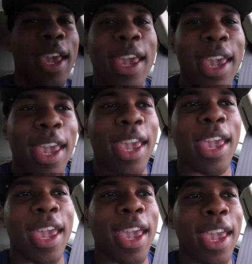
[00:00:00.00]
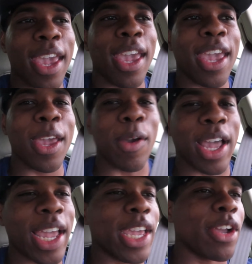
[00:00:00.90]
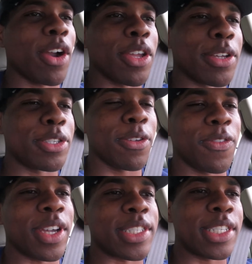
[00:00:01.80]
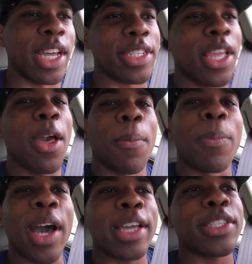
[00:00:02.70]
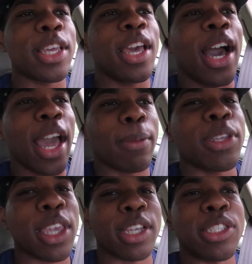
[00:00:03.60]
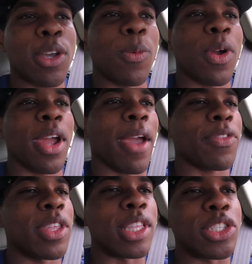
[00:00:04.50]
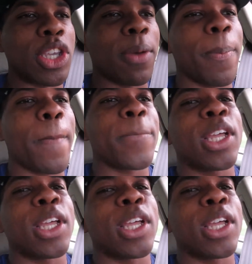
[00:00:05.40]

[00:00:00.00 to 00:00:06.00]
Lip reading: Hey, I got to hit cardio, too. It fucking sucks. But I am taking out somewhere after the gym.